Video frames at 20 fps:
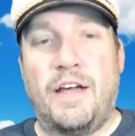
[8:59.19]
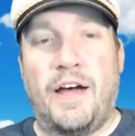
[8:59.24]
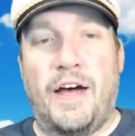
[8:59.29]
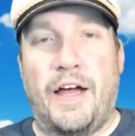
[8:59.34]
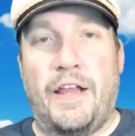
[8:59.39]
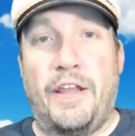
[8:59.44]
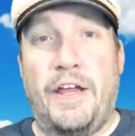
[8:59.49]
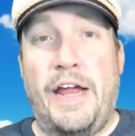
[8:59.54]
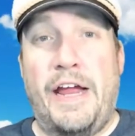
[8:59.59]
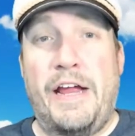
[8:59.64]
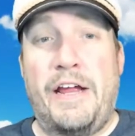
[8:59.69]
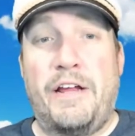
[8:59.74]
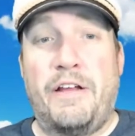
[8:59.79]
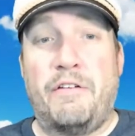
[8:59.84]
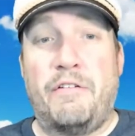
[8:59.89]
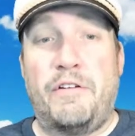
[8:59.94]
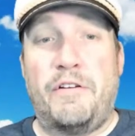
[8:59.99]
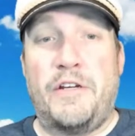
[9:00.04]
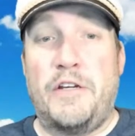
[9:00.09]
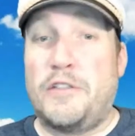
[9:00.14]
They
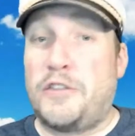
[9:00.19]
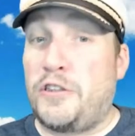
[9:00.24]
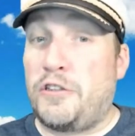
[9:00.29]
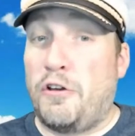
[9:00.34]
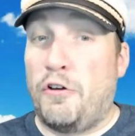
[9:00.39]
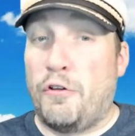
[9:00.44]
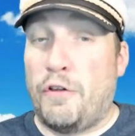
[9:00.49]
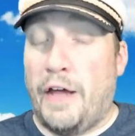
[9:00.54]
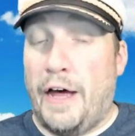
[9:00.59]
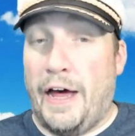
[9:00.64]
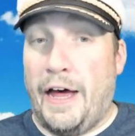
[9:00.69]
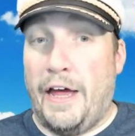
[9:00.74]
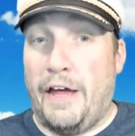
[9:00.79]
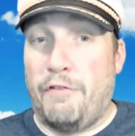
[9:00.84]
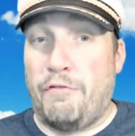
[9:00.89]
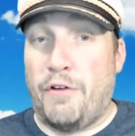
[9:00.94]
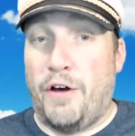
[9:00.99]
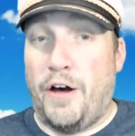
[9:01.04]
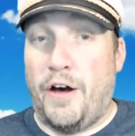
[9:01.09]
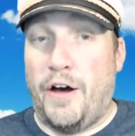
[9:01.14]
used to go
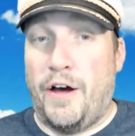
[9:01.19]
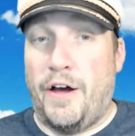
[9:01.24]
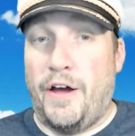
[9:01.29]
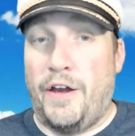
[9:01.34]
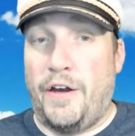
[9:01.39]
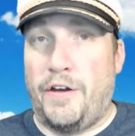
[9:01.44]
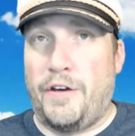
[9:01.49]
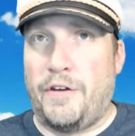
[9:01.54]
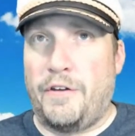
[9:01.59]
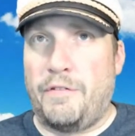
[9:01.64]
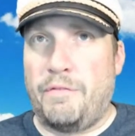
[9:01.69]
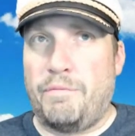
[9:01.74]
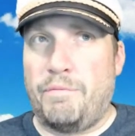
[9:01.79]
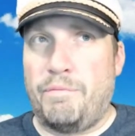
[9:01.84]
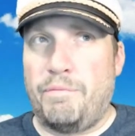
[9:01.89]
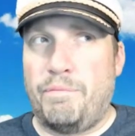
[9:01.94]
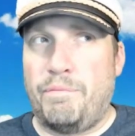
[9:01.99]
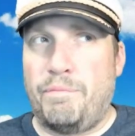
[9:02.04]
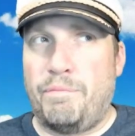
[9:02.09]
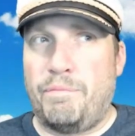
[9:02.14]
live on
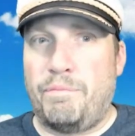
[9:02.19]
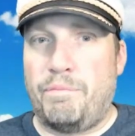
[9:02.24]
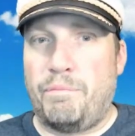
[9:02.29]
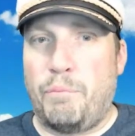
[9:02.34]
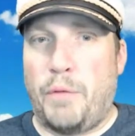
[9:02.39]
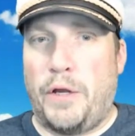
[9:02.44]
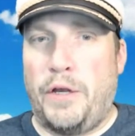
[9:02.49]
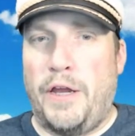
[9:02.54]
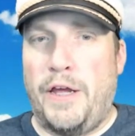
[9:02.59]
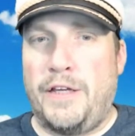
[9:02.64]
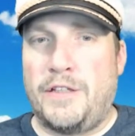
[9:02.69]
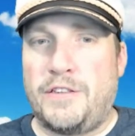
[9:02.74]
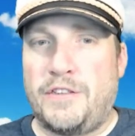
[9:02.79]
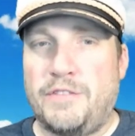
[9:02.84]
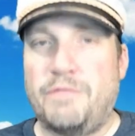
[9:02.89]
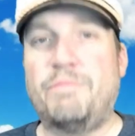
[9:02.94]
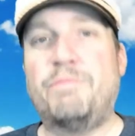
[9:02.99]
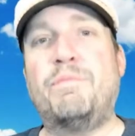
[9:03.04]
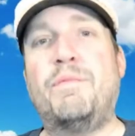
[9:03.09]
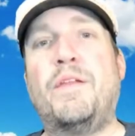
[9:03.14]
Mondays,
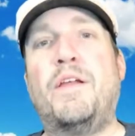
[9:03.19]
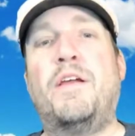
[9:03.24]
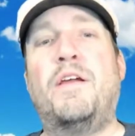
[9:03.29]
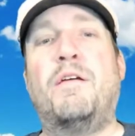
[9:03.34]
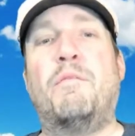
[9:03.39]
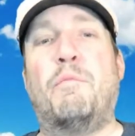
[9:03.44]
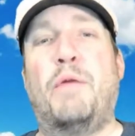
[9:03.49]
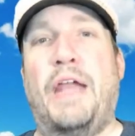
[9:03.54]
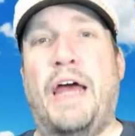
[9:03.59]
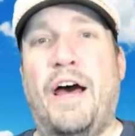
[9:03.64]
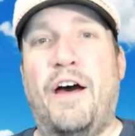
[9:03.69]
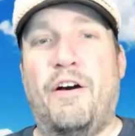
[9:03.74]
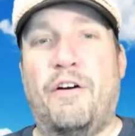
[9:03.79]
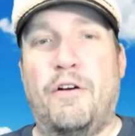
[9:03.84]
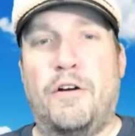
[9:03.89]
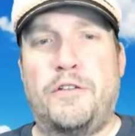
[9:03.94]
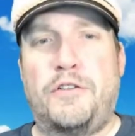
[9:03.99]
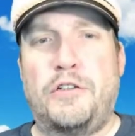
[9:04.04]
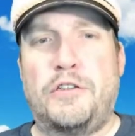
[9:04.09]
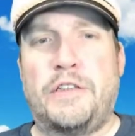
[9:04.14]
but now,
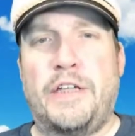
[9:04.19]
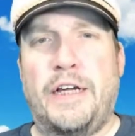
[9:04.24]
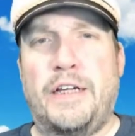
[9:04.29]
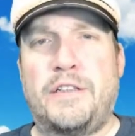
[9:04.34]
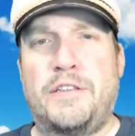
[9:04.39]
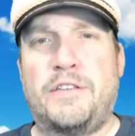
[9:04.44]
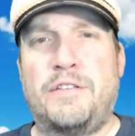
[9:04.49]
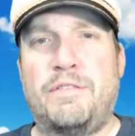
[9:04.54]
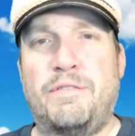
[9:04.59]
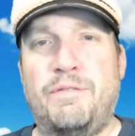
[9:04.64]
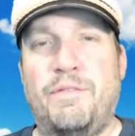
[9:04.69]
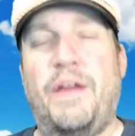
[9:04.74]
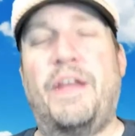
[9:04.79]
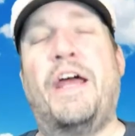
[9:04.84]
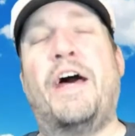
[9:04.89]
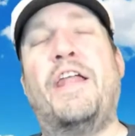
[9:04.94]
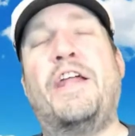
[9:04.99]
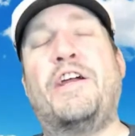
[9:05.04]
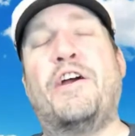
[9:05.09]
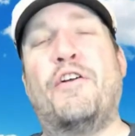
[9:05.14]
or Tuesdays, and
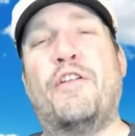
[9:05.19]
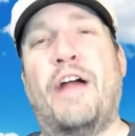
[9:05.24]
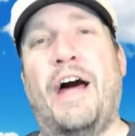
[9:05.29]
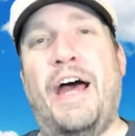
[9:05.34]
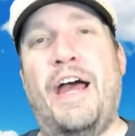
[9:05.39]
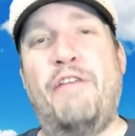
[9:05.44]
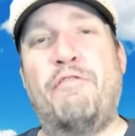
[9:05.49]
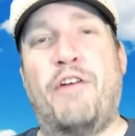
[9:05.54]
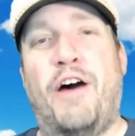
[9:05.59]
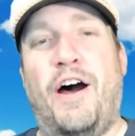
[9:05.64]
now they go live